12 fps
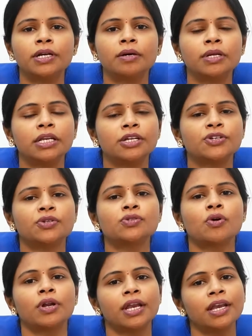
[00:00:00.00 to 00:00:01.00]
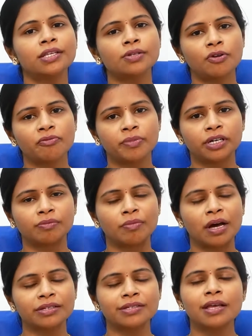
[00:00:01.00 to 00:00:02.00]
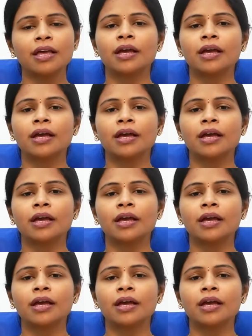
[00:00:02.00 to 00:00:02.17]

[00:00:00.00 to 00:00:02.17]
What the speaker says: dermal lesions or any sort of birthmarks.